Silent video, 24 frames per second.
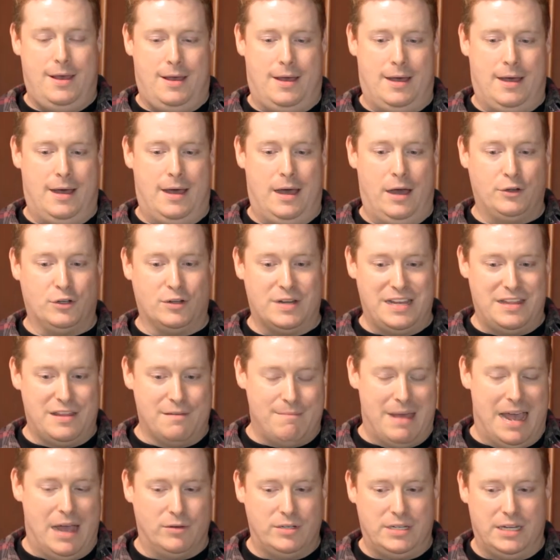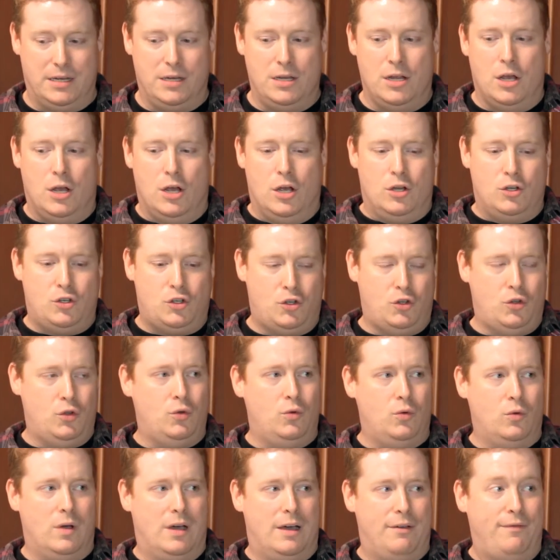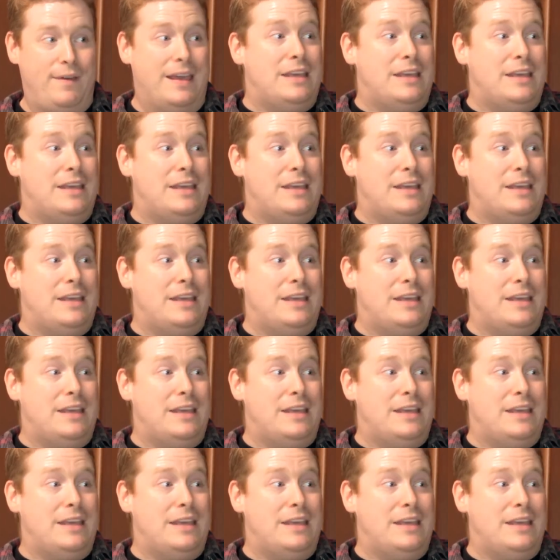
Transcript: uh, underneath a mountain to uh,